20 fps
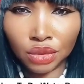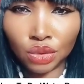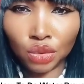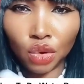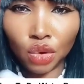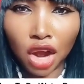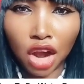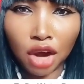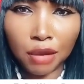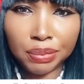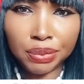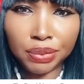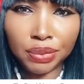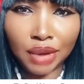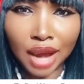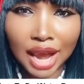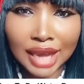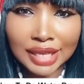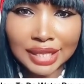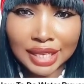to help
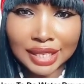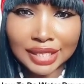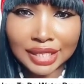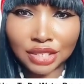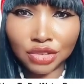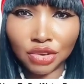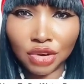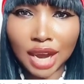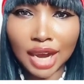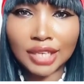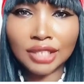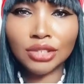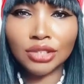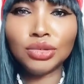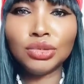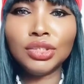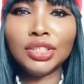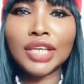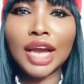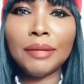assist you
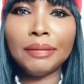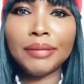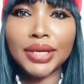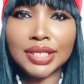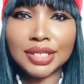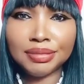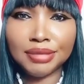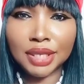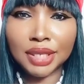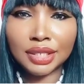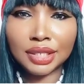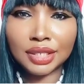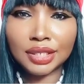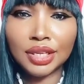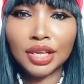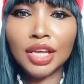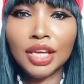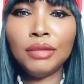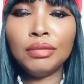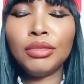guys do the
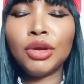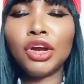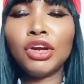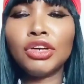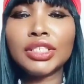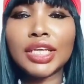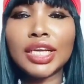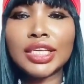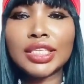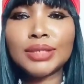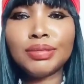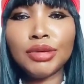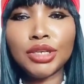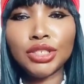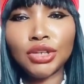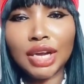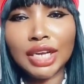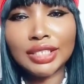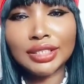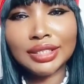appeasement, because a
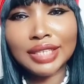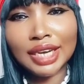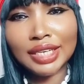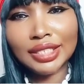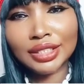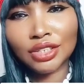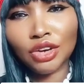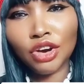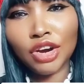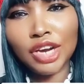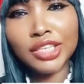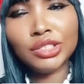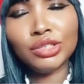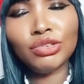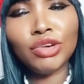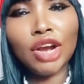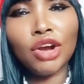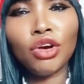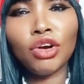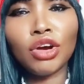spiritualist that is called
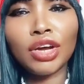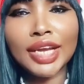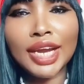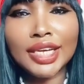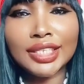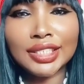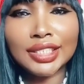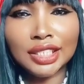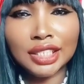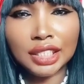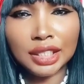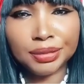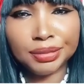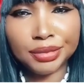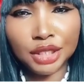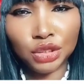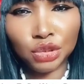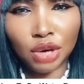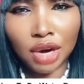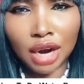is recognized in the
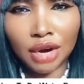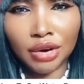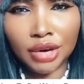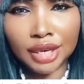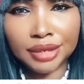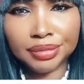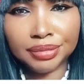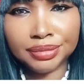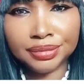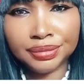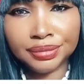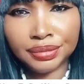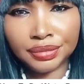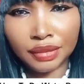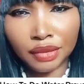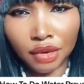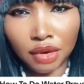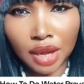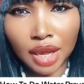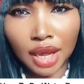spiritual realm.
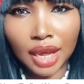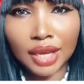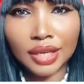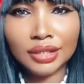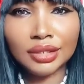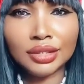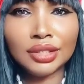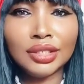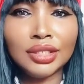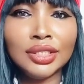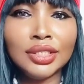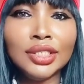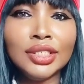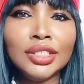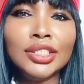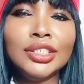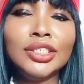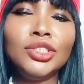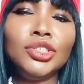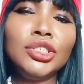Okay,
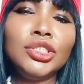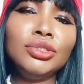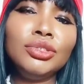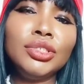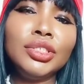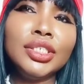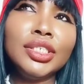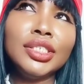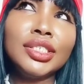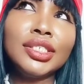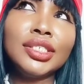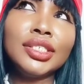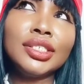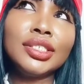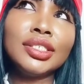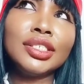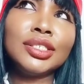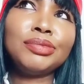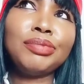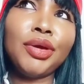these
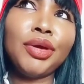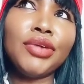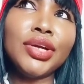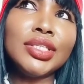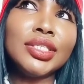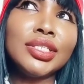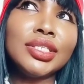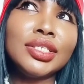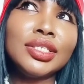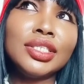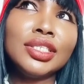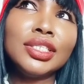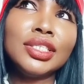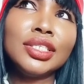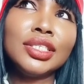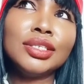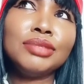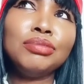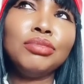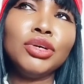spirits,
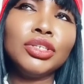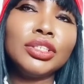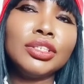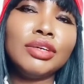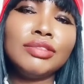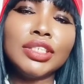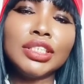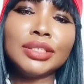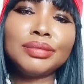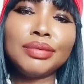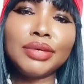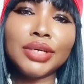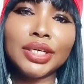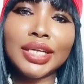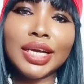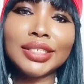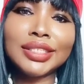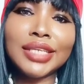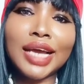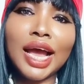most of the
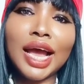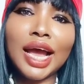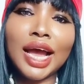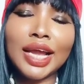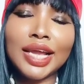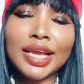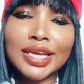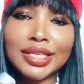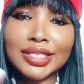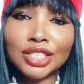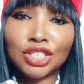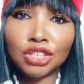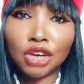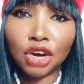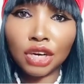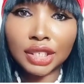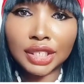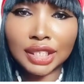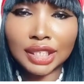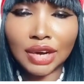spirits that are
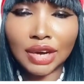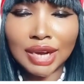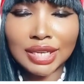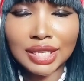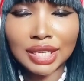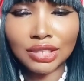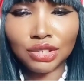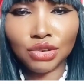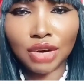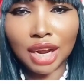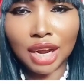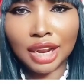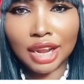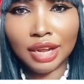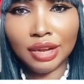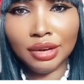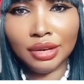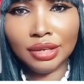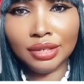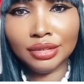installed in our ancestral
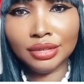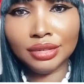land,